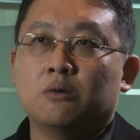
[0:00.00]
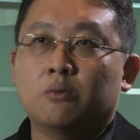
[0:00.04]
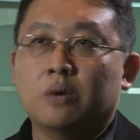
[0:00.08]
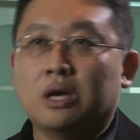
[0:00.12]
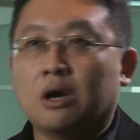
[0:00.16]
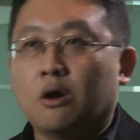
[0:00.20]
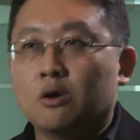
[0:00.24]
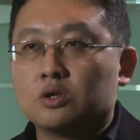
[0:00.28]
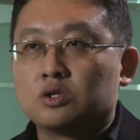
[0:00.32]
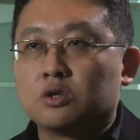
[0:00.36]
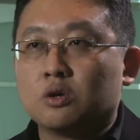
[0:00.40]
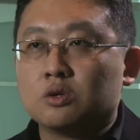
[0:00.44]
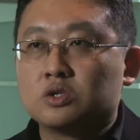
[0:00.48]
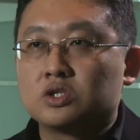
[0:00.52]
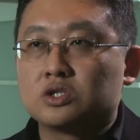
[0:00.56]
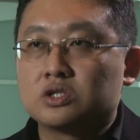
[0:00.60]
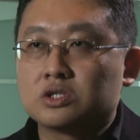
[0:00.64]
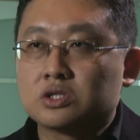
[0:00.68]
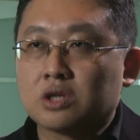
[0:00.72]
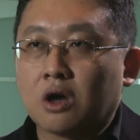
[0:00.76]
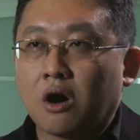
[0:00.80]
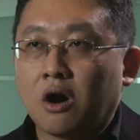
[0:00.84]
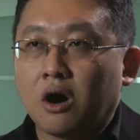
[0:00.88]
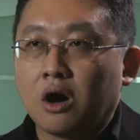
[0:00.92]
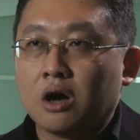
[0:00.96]
We also
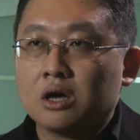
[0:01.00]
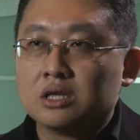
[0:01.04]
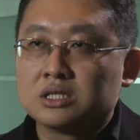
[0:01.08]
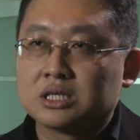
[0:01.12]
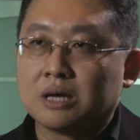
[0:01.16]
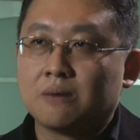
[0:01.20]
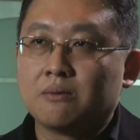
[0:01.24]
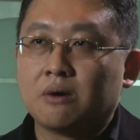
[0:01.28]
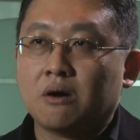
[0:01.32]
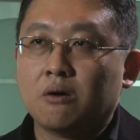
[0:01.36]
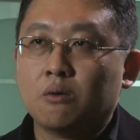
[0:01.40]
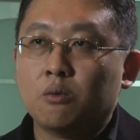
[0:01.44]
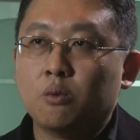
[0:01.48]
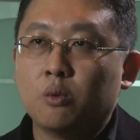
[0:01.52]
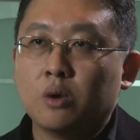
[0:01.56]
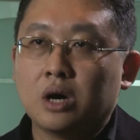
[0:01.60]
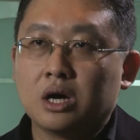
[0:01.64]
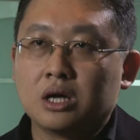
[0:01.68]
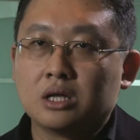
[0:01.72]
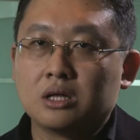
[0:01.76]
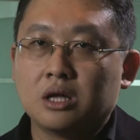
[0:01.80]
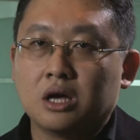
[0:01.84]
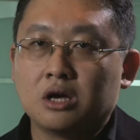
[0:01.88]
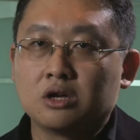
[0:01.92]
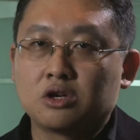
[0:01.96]
saw some of
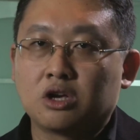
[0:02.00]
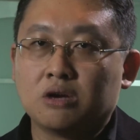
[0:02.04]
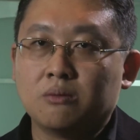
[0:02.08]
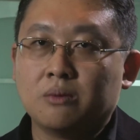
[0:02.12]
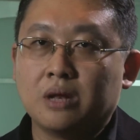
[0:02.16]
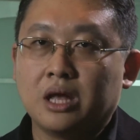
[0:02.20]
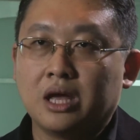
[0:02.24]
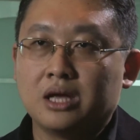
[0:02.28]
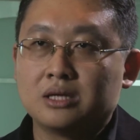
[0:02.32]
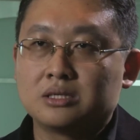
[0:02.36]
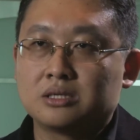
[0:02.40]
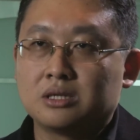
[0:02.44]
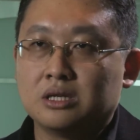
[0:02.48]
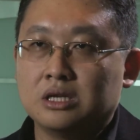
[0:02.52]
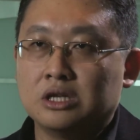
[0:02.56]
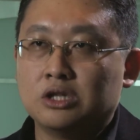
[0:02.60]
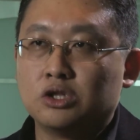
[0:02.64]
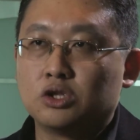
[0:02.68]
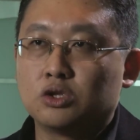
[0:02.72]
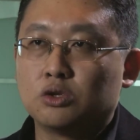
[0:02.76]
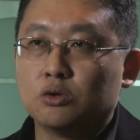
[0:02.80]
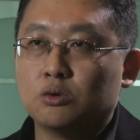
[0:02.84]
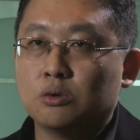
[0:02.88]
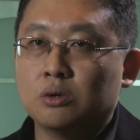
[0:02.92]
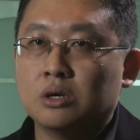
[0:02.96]
work accumulates
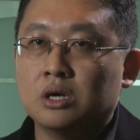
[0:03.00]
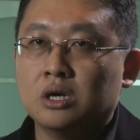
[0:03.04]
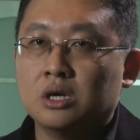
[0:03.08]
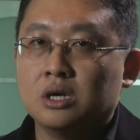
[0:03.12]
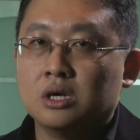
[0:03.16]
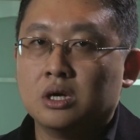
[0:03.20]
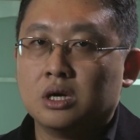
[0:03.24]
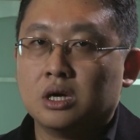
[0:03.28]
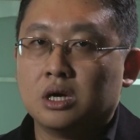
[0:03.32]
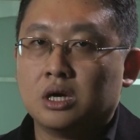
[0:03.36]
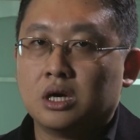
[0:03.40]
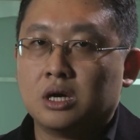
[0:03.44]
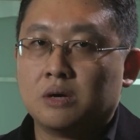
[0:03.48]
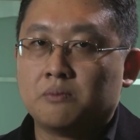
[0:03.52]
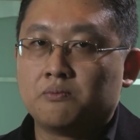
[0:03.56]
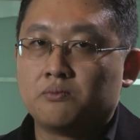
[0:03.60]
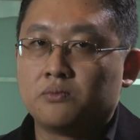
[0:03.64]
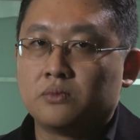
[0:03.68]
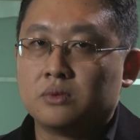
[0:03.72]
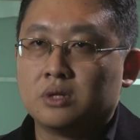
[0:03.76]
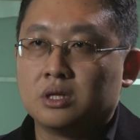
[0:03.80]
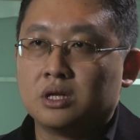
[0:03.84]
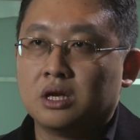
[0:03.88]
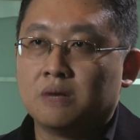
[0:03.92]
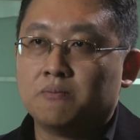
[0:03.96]
into
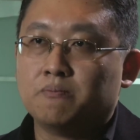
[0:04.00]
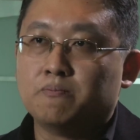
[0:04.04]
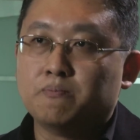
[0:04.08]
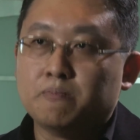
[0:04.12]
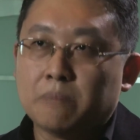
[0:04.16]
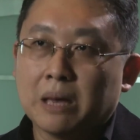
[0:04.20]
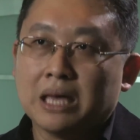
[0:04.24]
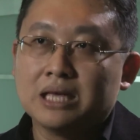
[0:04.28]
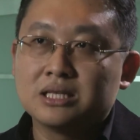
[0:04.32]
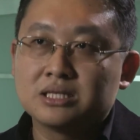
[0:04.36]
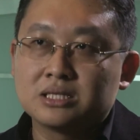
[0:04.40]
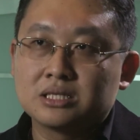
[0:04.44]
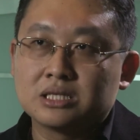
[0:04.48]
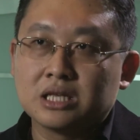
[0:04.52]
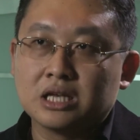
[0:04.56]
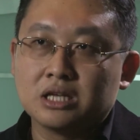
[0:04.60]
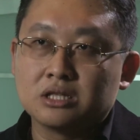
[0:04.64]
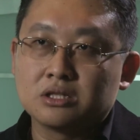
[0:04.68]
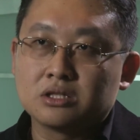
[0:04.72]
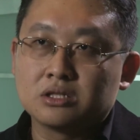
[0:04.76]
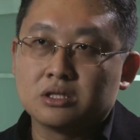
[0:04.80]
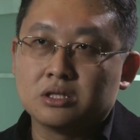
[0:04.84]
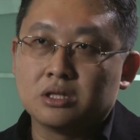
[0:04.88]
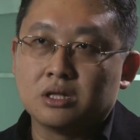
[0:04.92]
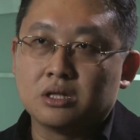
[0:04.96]
a
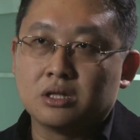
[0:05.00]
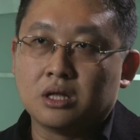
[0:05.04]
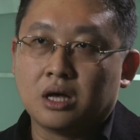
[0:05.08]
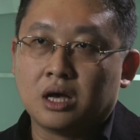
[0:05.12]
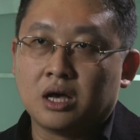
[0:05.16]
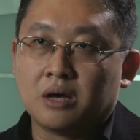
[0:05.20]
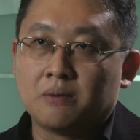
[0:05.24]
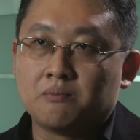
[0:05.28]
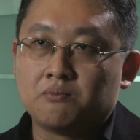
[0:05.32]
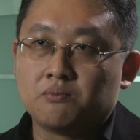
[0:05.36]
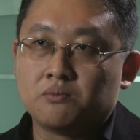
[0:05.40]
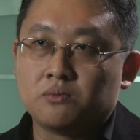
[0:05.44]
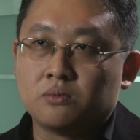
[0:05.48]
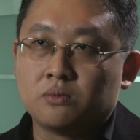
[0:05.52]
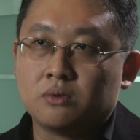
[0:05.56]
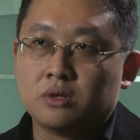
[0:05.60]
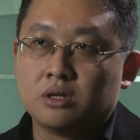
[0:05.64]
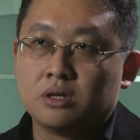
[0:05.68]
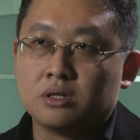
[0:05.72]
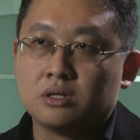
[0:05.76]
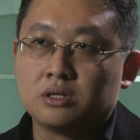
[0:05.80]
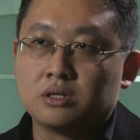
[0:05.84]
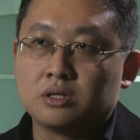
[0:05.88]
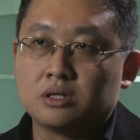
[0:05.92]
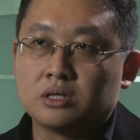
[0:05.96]
basic
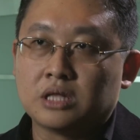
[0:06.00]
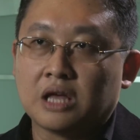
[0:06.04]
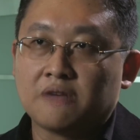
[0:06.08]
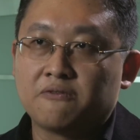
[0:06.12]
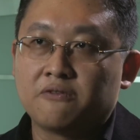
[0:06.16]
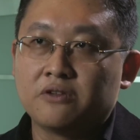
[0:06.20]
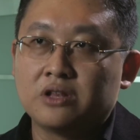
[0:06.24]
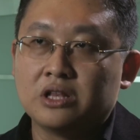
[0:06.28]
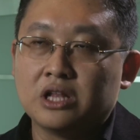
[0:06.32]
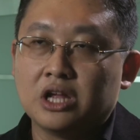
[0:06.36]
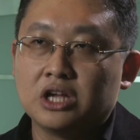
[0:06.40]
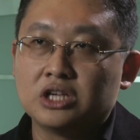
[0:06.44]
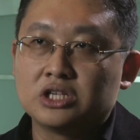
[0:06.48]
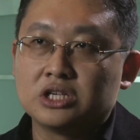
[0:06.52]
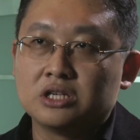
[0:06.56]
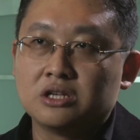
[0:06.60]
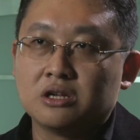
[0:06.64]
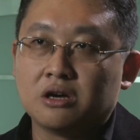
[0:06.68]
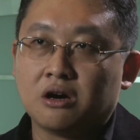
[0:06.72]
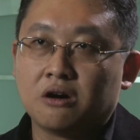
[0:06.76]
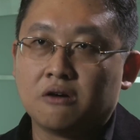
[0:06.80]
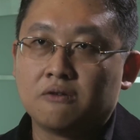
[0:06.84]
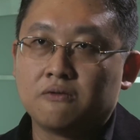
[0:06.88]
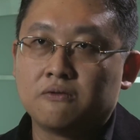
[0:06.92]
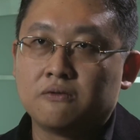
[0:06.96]

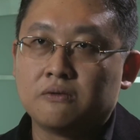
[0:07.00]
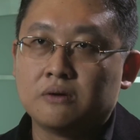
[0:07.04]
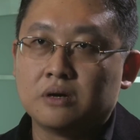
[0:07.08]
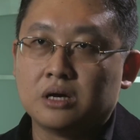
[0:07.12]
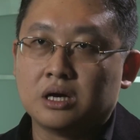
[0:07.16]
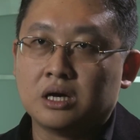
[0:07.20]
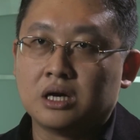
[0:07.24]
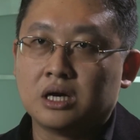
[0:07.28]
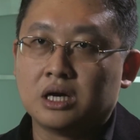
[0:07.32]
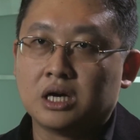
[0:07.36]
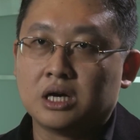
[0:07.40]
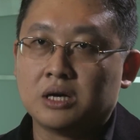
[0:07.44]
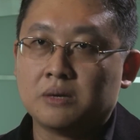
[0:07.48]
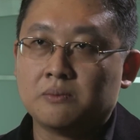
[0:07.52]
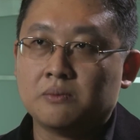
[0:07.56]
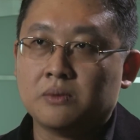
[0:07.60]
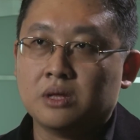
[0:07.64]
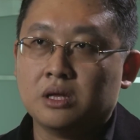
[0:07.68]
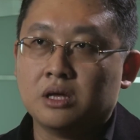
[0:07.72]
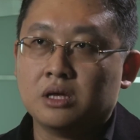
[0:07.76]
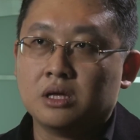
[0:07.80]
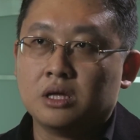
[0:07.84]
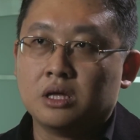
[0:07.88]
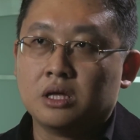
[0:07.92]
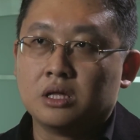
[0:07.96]
definition of a
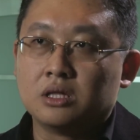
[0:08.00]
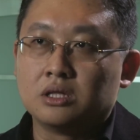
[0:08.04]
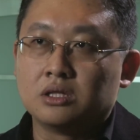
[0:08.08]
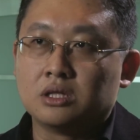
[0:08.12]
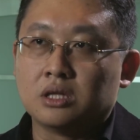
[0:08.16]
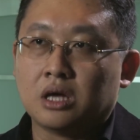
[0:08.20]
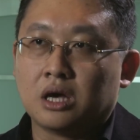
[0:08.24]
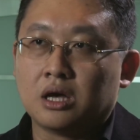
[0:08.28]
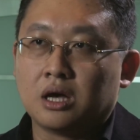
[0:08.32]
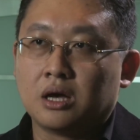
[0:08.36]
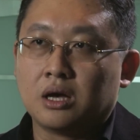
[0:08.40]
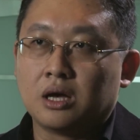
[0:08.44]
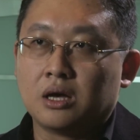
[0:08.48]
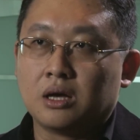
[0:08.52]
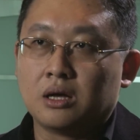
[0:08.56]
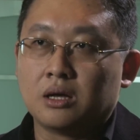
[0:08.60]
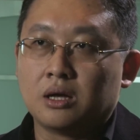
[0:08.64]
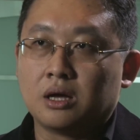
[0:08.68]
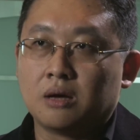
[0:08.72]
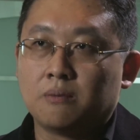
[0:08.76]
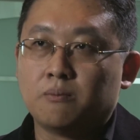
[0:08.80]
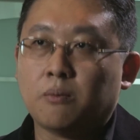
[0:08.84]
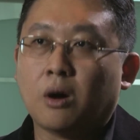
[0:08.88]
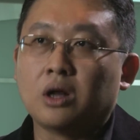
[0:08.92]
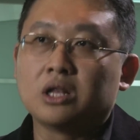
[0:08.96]

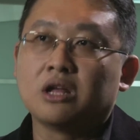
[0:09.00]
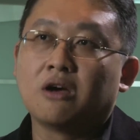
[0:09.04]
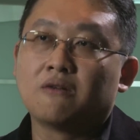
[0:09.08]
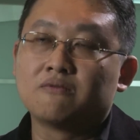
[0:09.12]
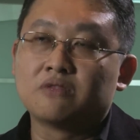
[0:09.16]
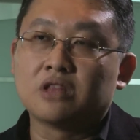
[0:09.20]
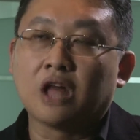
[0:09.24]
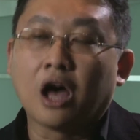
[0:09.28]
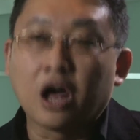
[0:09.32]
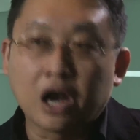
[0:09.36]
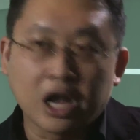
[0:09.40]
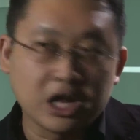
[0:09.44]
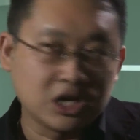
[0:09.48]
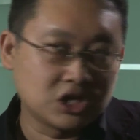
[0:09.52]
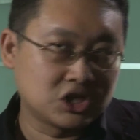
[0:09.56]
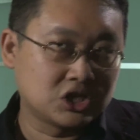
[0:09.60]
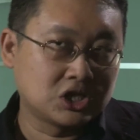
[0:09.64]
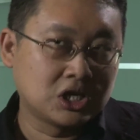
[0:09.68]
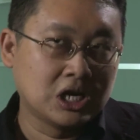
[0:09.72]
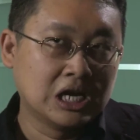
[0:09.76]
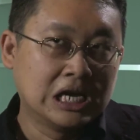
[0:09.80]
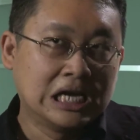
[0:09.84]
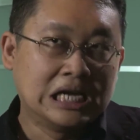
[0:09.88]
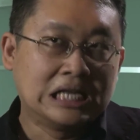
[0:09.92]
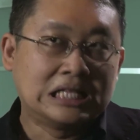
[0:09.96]
body of
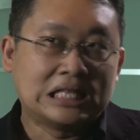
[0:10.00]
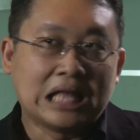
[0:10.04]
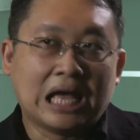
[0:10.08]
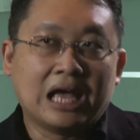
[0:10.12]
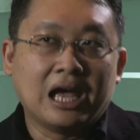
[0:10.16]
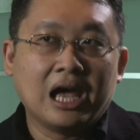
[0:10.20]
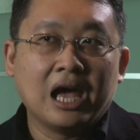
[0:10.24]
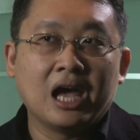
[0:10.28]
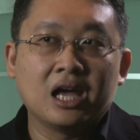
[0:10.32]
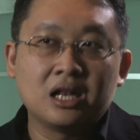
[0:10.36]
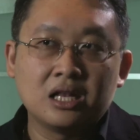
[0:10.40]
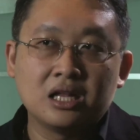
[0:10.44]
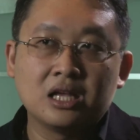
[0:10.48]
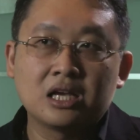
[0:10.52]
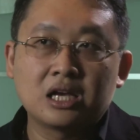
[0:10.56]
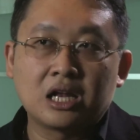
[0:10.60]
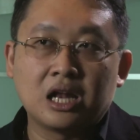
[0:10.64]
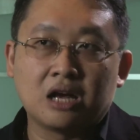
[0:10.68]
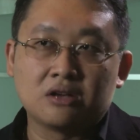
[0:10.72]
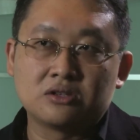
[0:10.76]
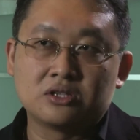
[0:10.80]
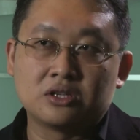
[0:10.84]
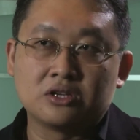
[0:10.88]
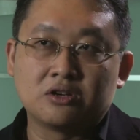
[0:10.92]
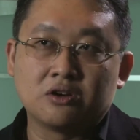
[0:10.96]
knowledge that any
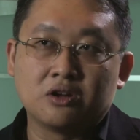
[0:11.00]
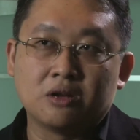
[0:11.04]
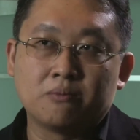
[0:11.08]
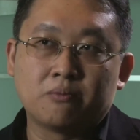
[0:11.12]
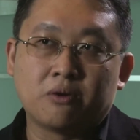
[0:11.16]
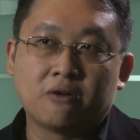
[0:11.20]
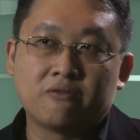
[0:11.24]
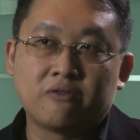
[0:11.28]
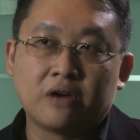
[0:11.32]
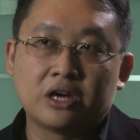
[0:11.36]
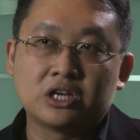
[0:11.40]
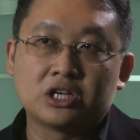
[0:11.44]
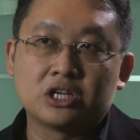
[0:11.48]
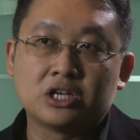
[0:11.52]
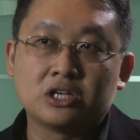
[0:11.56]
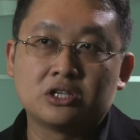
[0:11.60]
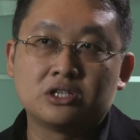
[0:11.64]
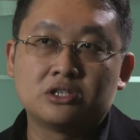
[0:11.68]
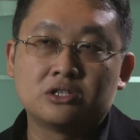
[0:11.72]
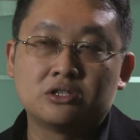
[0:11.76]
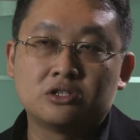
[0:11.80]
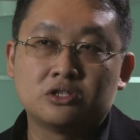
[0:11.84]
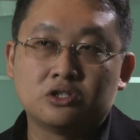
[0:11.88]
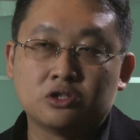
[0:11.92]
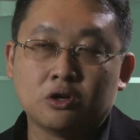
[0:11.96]
cloud security
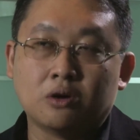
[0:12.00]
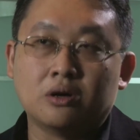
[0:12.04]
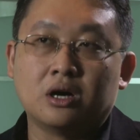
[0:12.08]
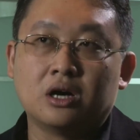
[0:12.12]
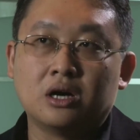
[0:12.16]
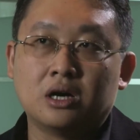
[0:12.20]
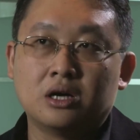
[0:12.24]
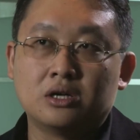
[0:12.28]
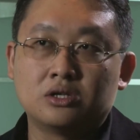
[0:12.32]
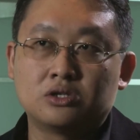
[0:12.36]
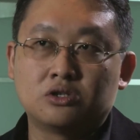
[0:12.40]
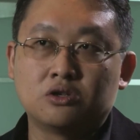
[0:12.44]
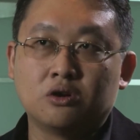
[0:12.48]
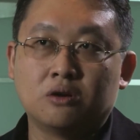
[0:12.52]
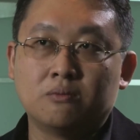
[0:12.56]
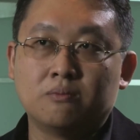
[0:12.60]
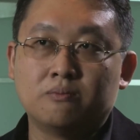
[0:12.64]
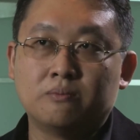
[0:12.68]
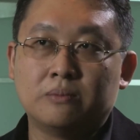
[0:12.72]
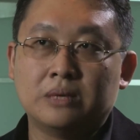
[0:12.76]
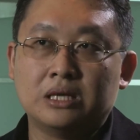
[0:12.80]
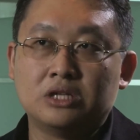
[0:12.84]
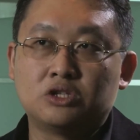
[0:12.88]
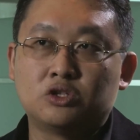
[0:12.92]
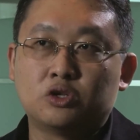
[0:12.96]
professionals
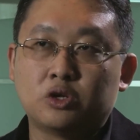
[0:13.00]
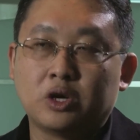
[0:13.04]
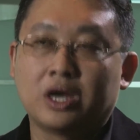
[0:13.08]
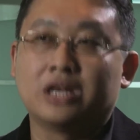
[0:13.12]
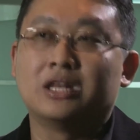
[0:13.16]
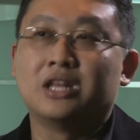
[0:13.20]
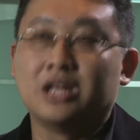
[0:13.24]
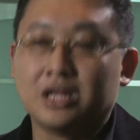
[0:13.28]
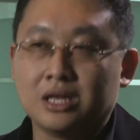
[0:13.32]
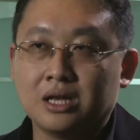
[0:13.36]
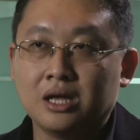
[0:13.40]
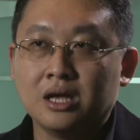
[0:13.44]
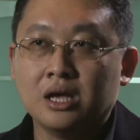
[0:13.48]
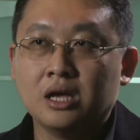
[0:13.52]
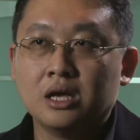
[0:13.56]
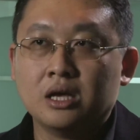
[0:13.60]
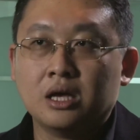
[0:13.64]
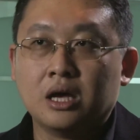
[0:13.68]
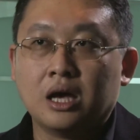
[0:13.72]
should be training.